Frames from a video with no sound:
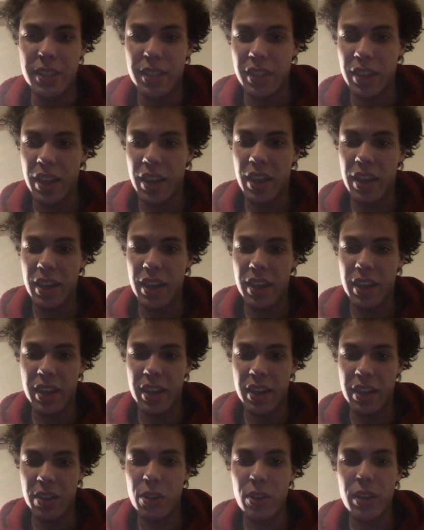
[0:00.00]

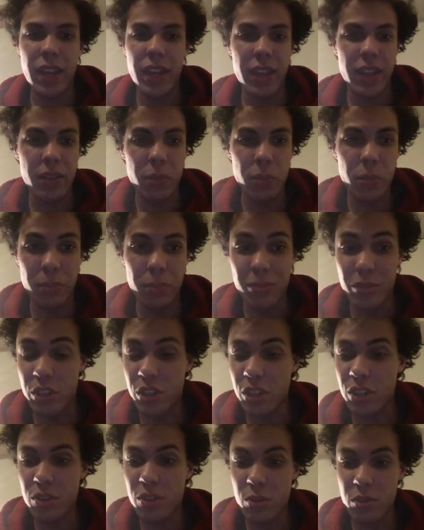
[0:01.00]
5. Okay, I'm
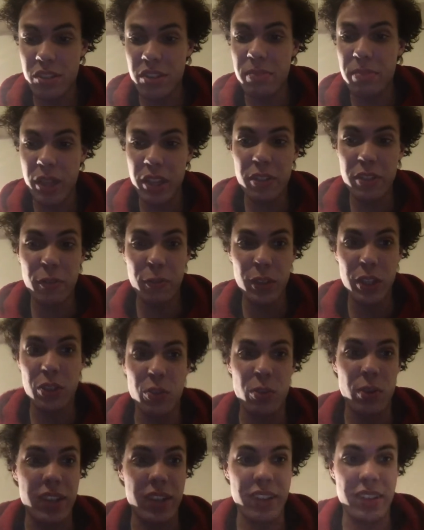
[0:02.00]
gonna do some BuzzFeed
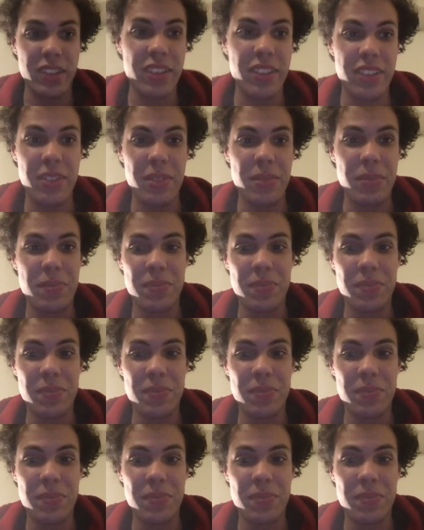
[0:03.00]
quizzes.